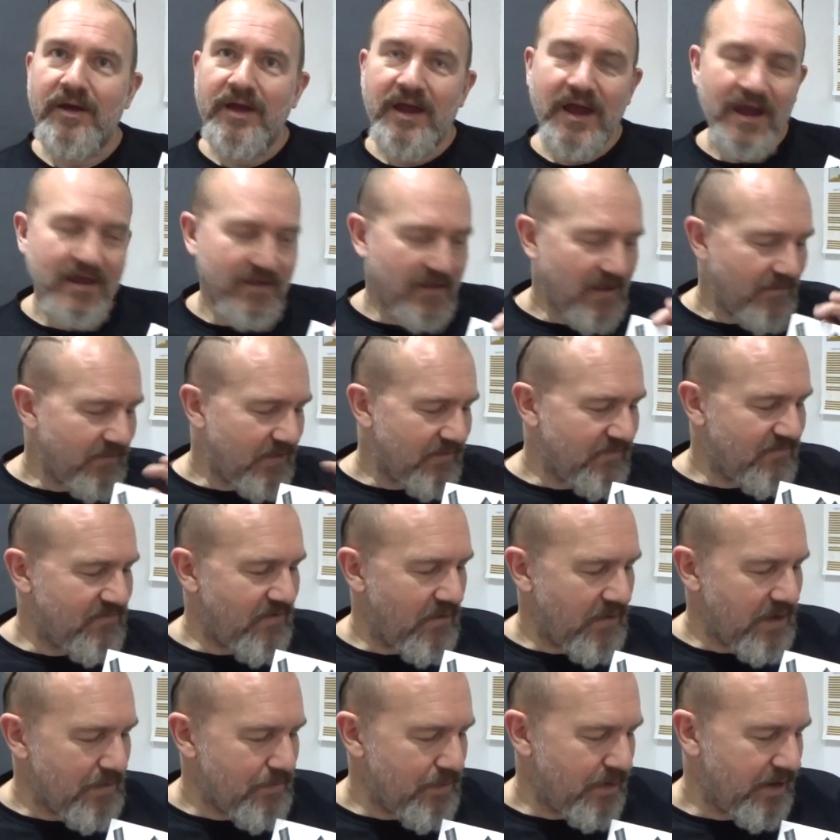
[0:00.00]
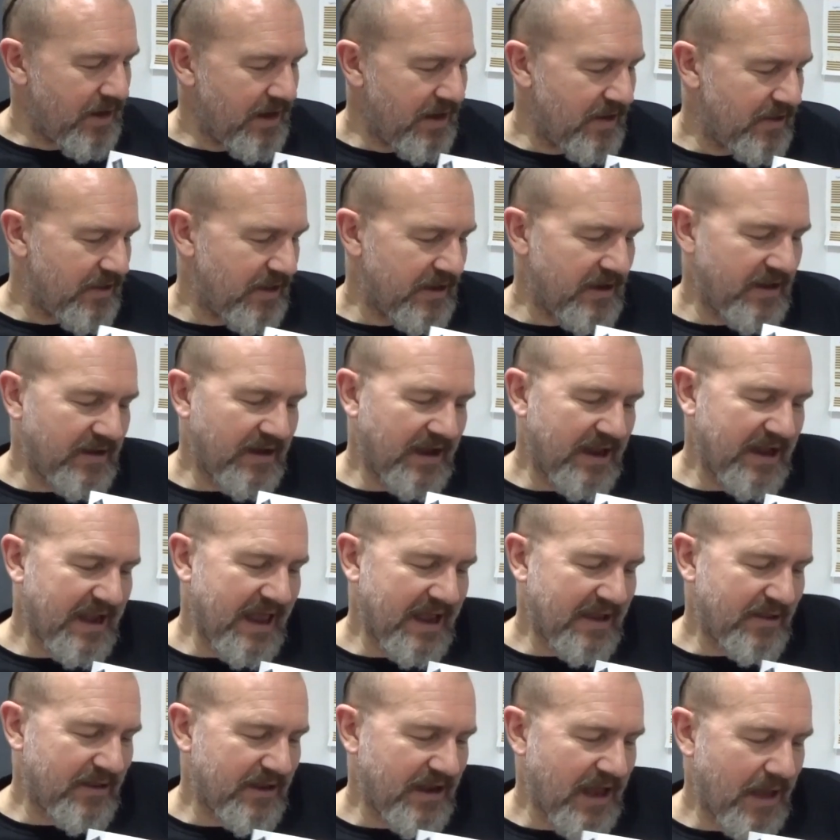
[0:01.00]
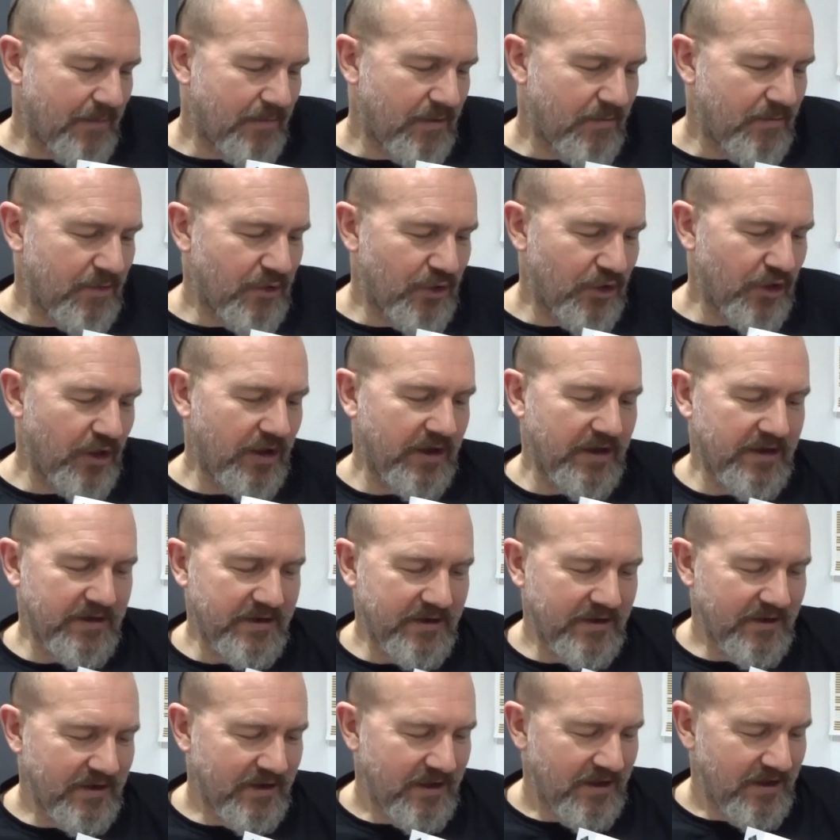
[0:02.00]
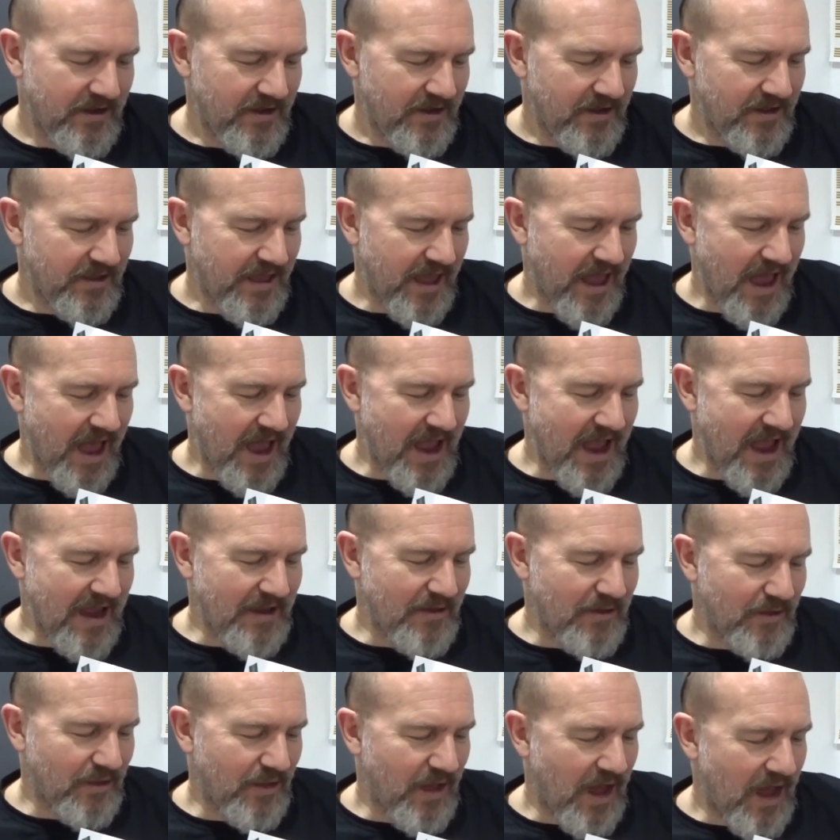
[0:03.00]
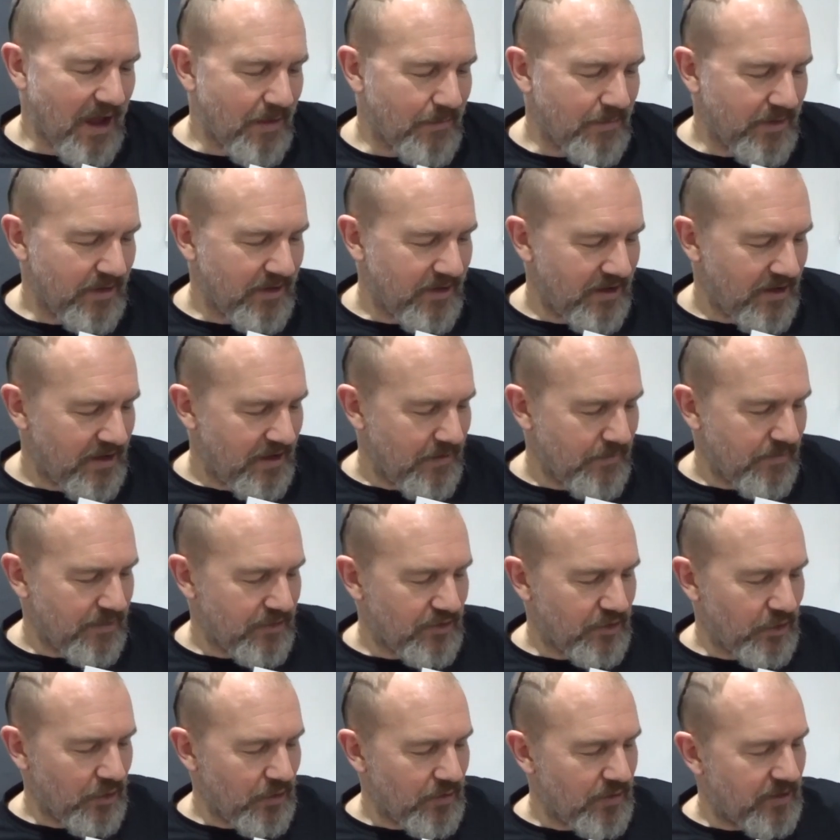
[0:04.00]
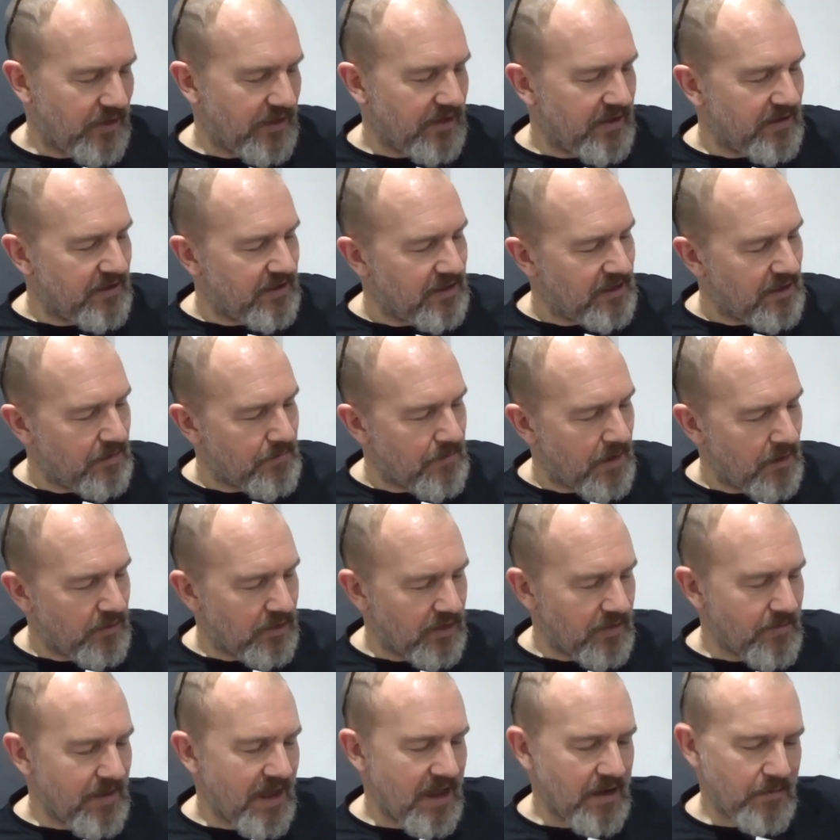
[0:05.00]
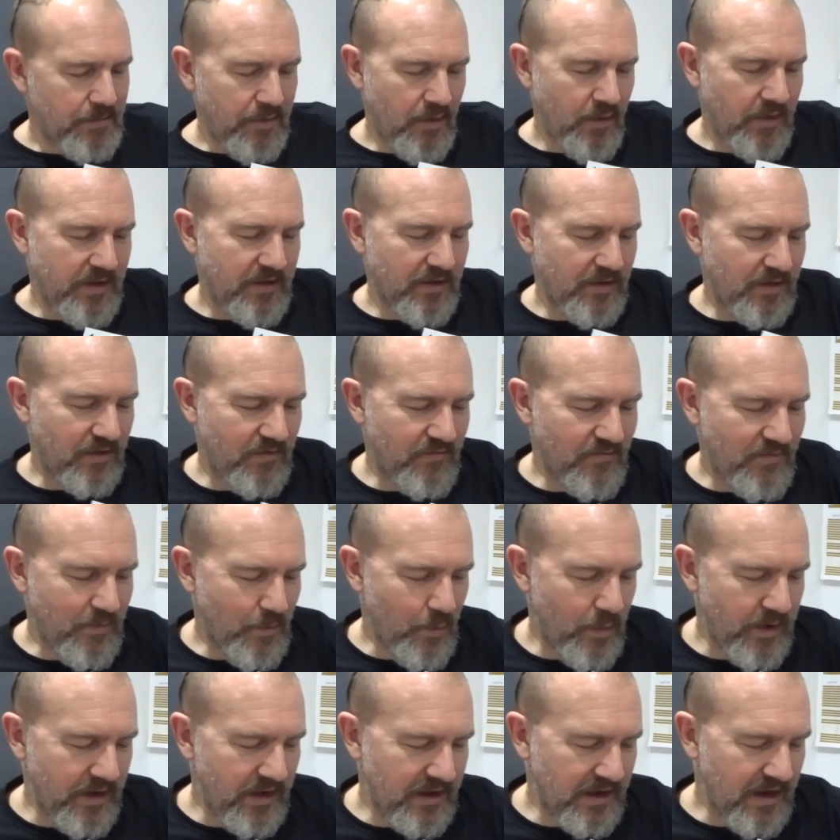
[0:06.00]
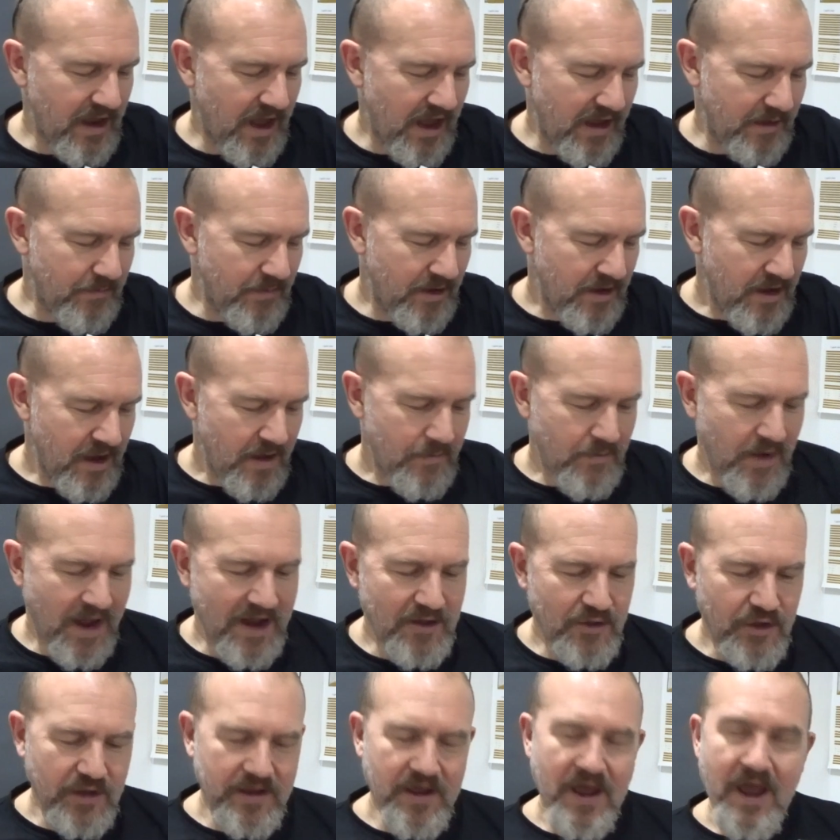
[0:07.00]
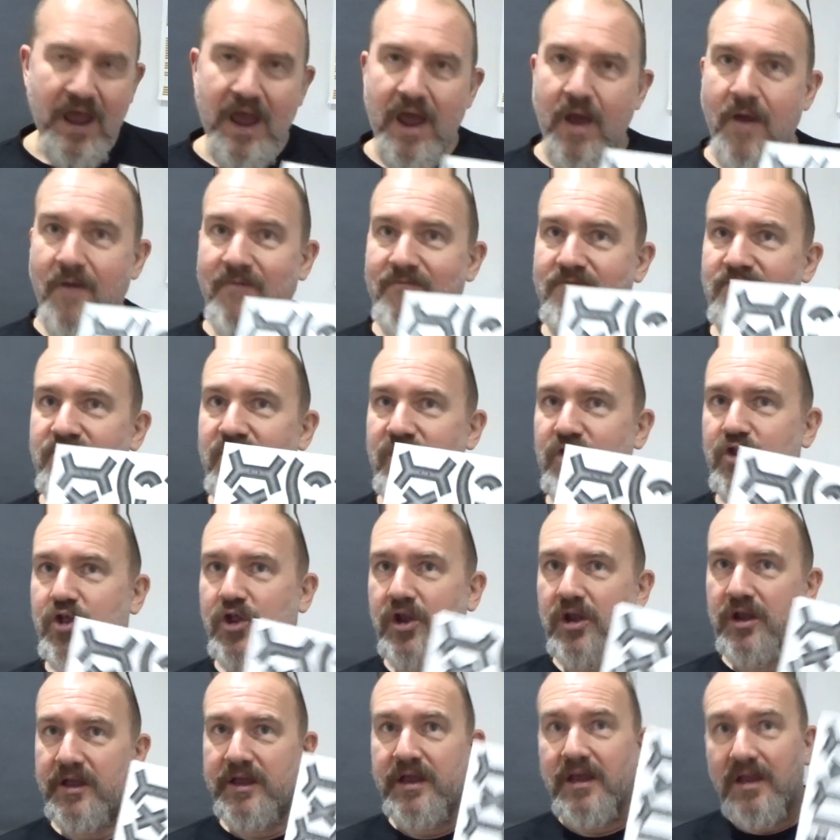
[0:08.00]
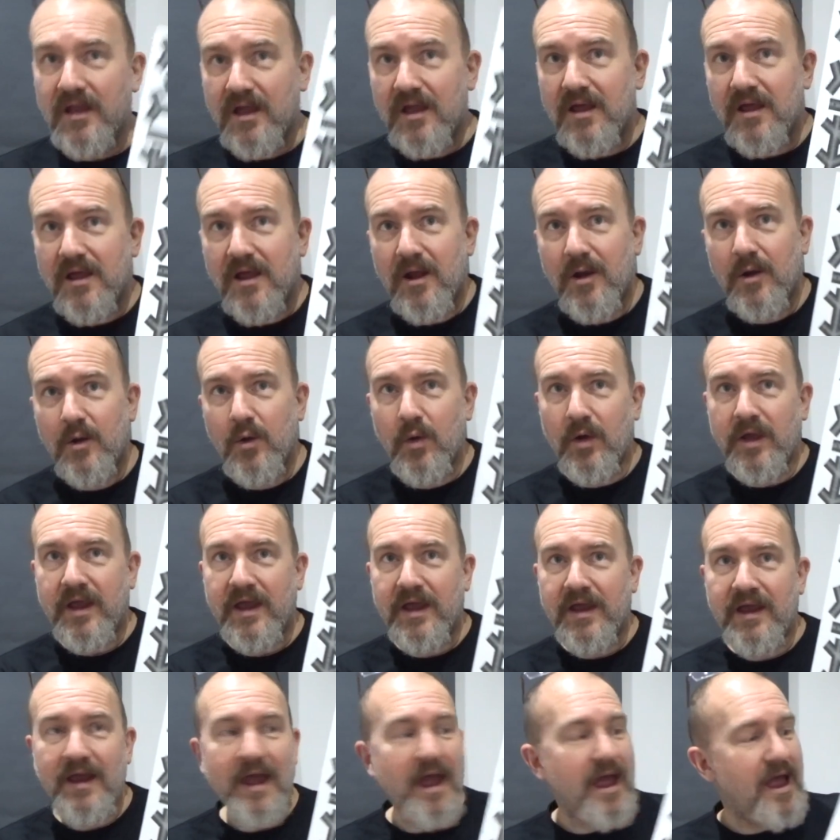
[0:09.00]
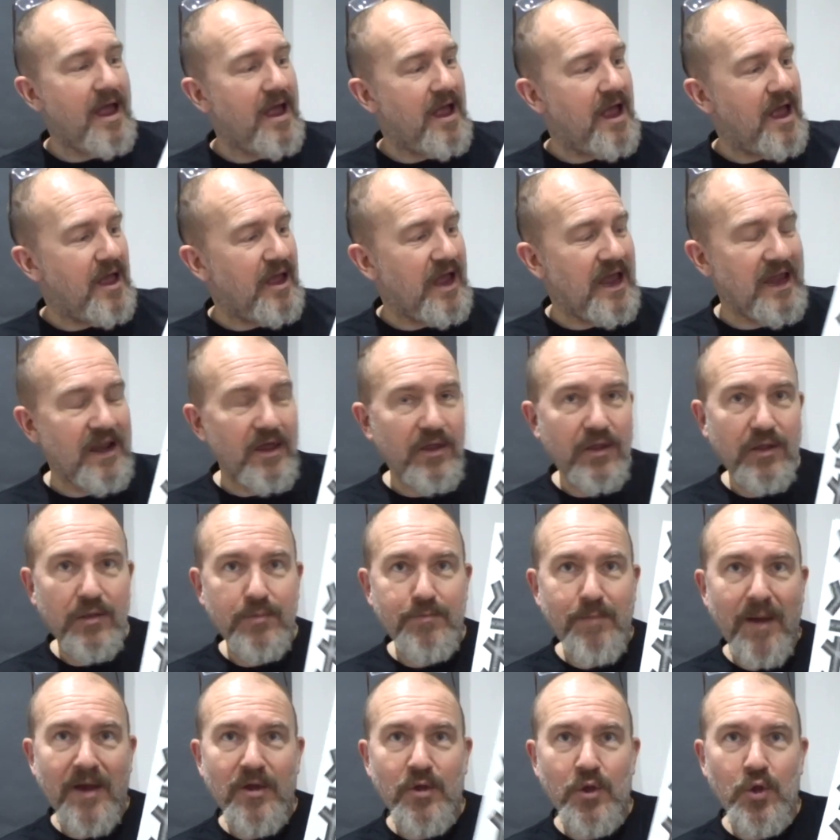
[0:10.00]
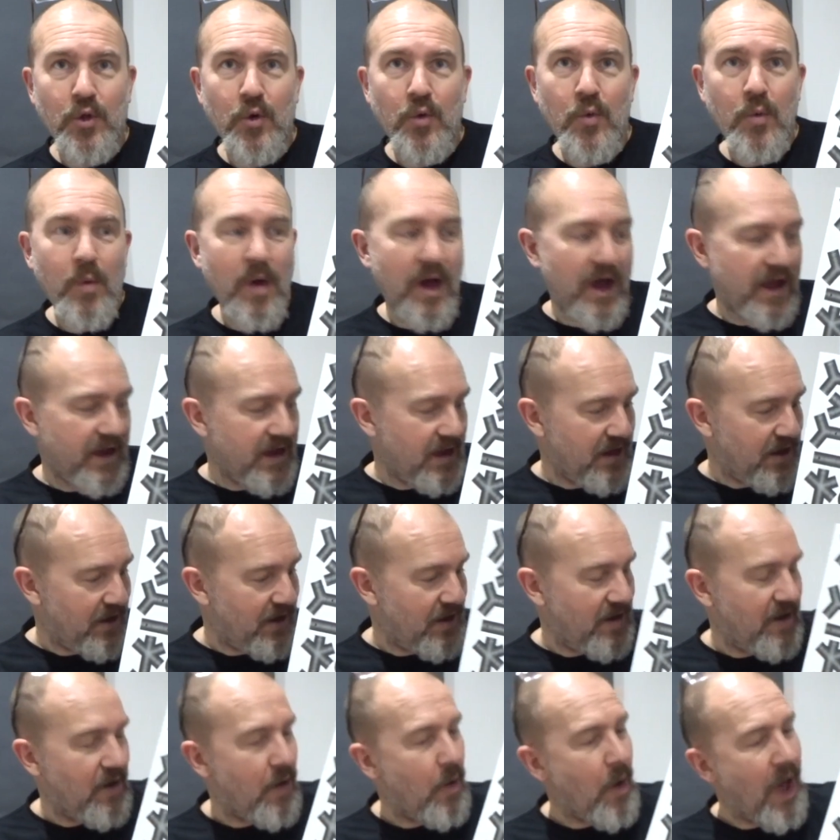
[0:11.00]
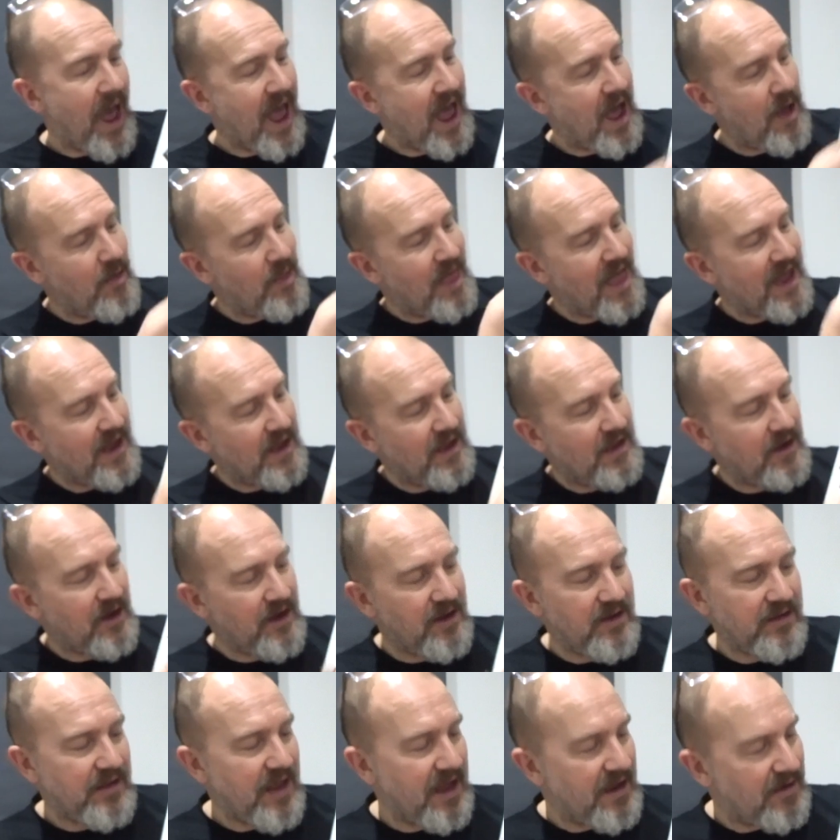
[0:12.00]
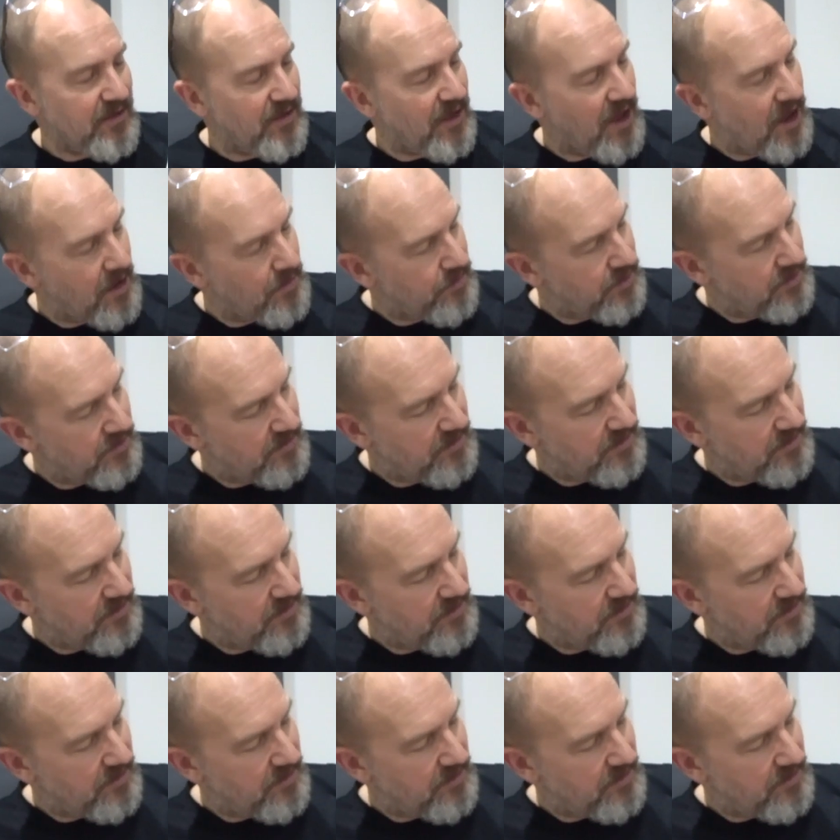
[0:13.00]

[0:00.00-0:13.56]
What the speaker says: It's something very pleasing and connecting up a machine that ends up producing the most amount of points to win a game by actually visually looking in a spatial way how that can connect up.